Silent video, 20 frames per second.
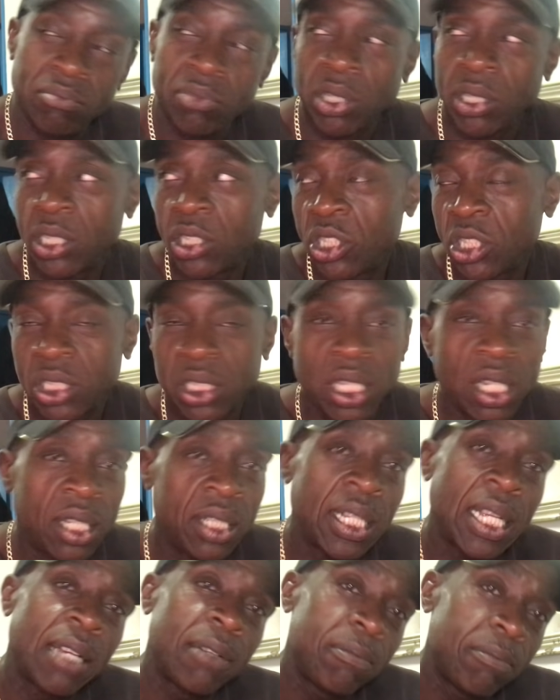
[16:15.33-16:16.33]
So they just
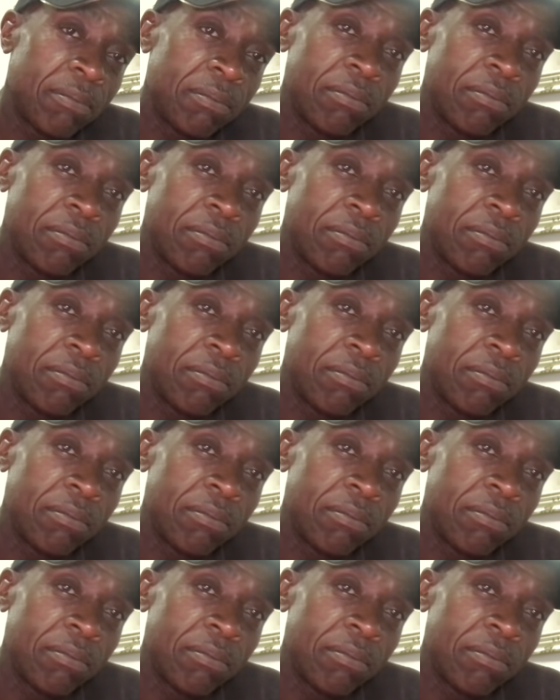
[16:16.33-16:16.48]
turned that.